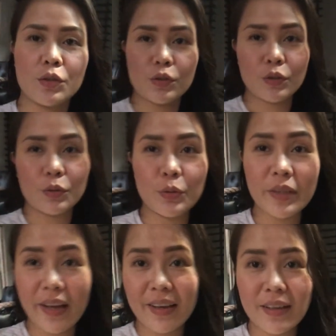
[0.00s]
So
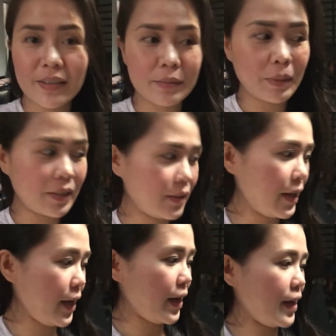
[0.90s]
today is
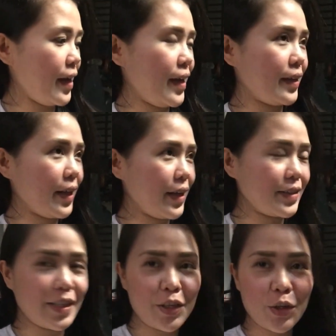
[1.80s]
Monday. It
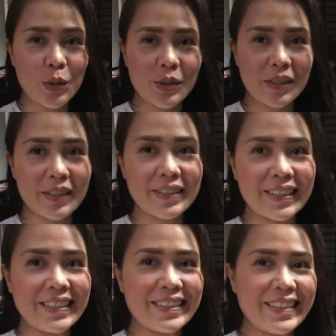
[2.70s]
is Senior
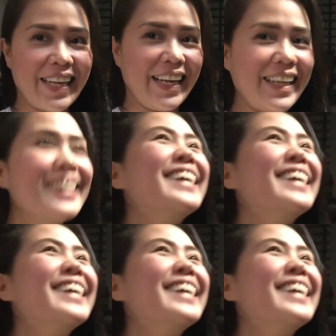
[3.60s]
Citizens Day.